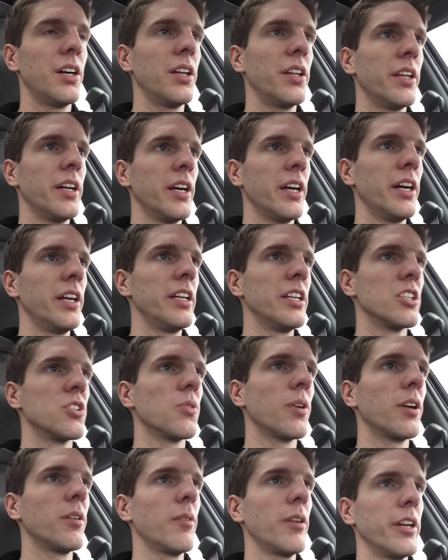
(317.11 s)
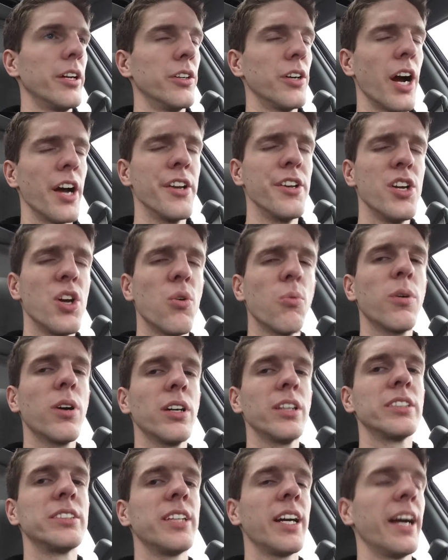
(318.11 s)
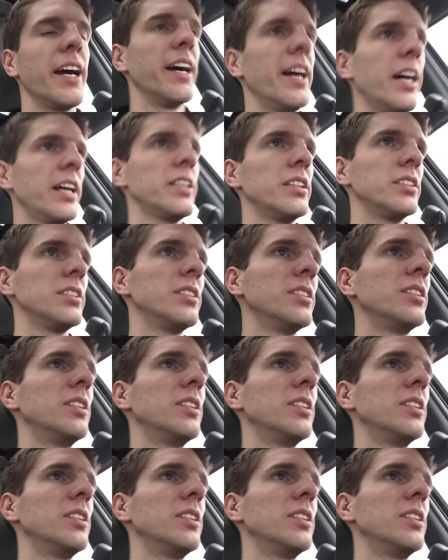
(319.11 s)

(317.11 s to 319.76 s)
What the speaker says: that is right around here. I know where it's at,